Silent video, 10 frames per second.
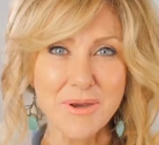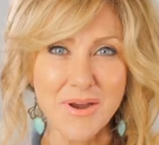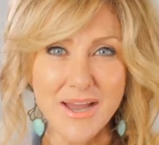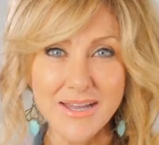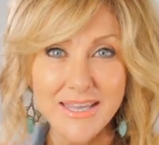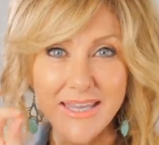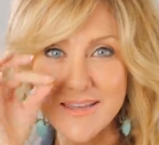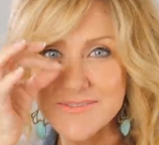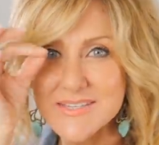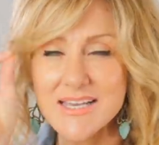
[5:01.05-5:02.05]
mirror
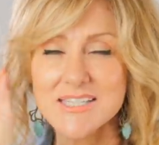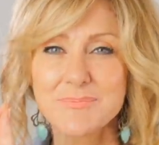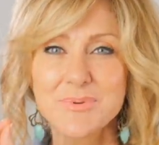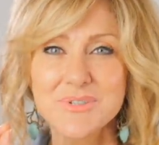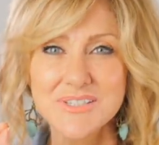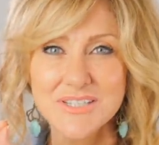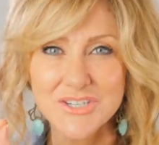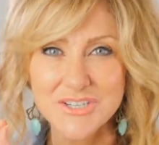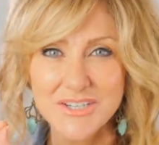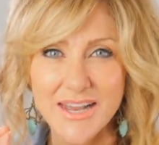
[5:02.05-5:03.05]
gives us
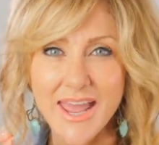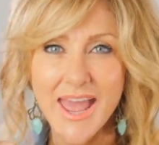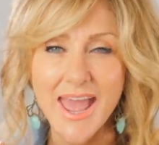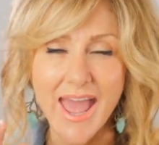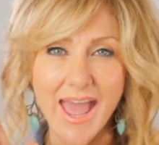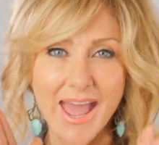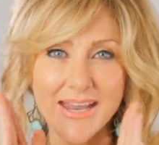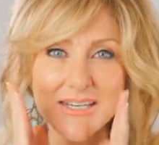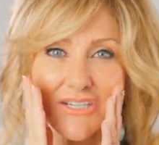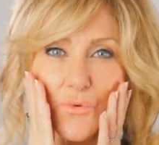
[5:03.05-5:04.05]
precision,
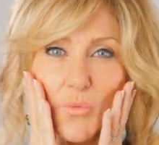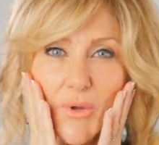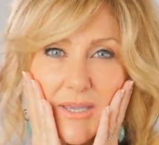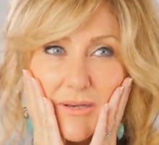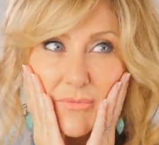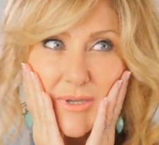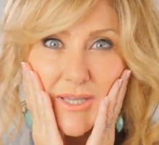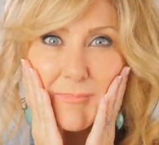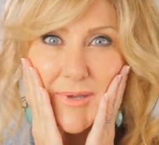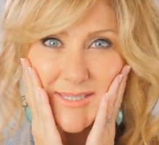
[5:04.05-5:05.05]
and we can
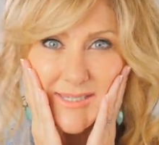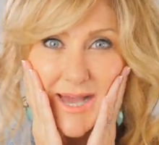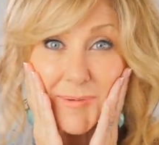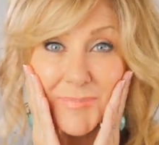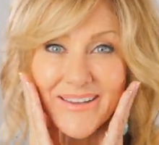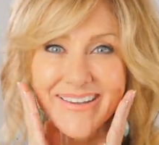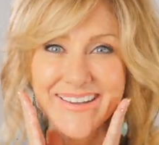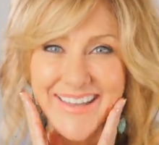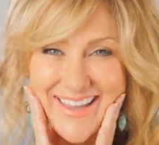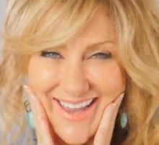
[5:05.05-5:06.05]
really mess up,
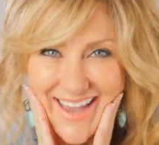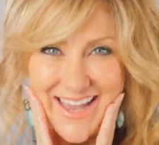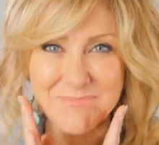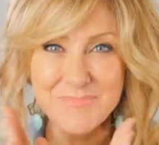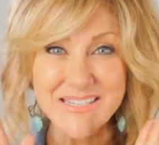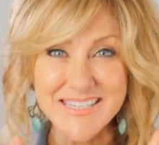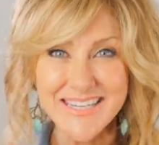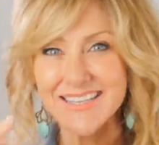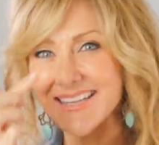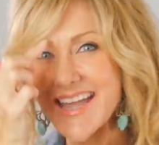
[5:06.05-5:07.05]

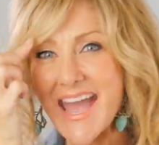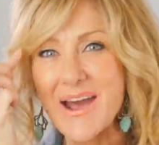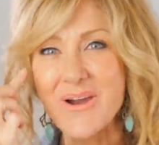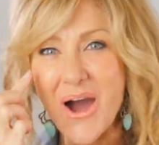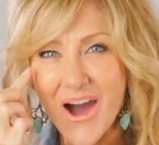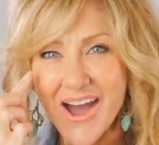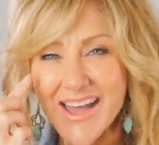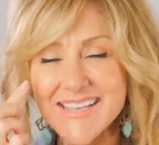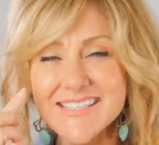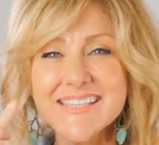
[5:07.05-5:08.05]
particularly our
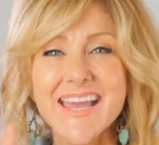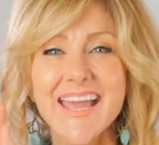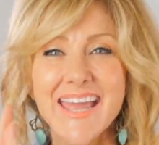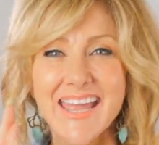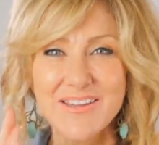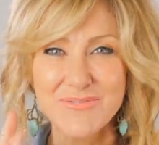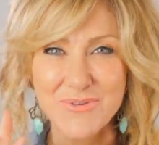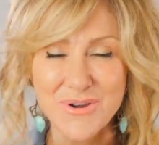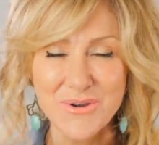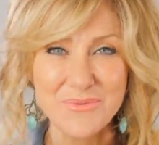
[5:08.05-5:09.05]
eyes, if
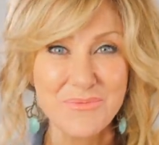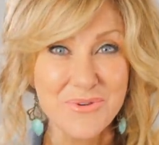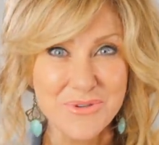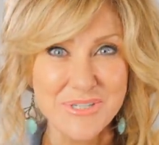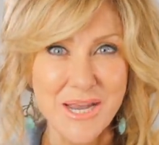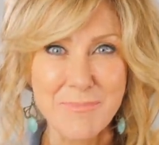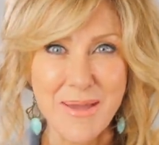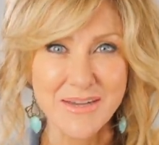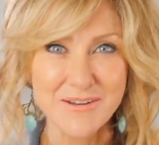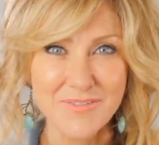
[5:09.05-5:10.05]
we're not using a
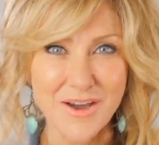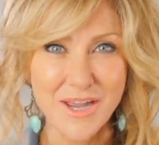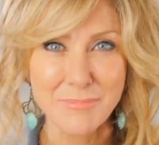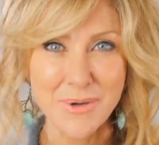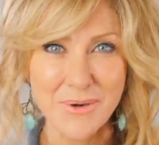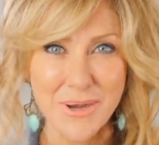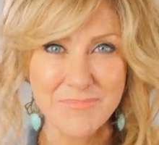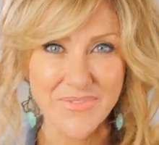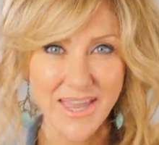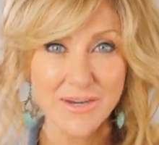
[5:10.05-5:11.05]
magnifying mirror,
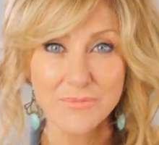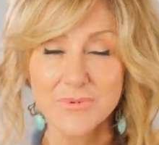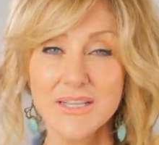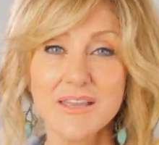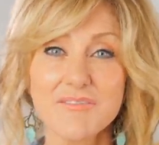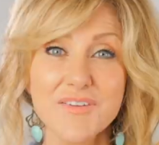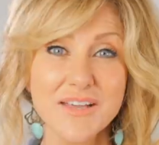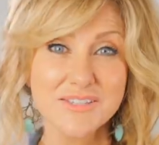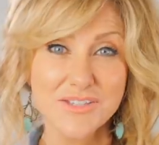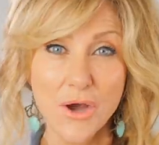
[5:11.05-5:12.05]
and it really
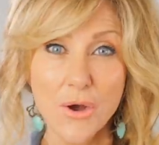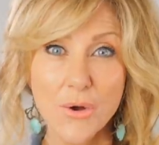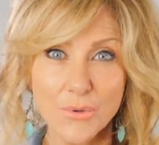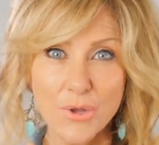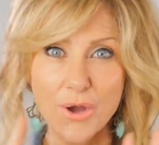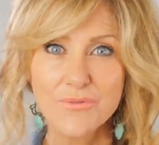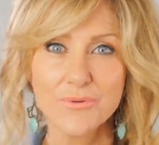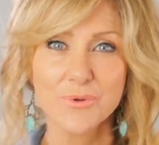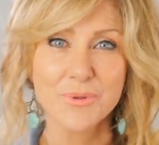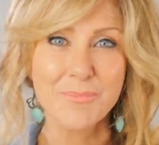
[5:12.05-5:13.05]
affects the whole
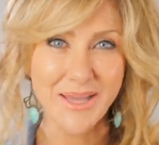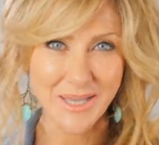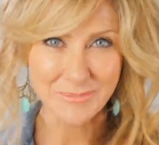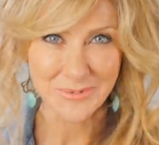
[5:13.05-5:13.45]
overall makeup